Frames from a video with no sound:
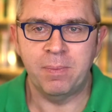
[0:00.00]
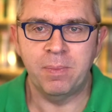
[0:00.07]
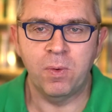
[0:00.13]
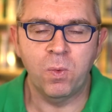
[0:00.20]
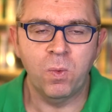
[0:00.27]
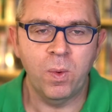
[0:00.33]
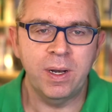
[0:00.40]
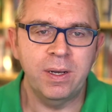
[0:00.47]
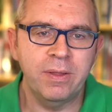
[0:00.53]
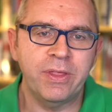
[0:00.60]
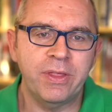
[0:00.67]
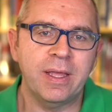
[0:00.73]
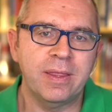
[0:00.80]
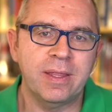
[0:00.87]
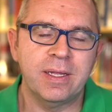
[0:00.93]
One
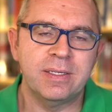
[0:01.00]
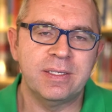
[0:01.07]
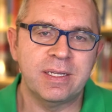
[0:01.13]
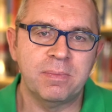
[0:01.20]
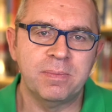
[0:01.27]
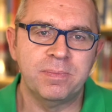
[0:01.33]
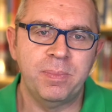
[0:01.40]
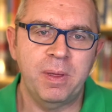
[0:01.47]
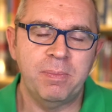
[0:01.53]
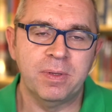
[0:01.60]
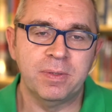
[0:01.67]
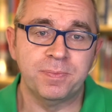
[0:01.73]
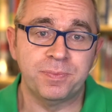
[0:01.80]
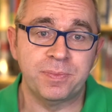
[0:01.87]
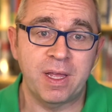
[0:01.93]
thing that some
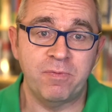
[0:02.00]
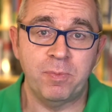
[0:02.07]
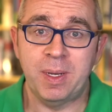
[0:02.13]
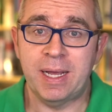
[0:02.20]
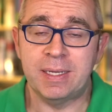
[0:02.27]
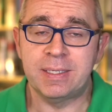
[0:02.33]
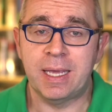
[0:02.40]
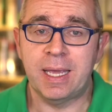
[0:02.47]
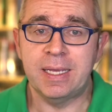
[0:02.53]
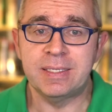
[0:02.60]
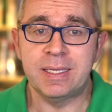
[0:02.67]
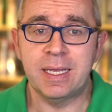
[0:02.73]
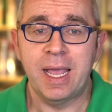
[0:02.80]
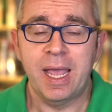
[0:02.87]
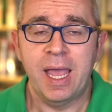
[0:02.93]
people have been asking is that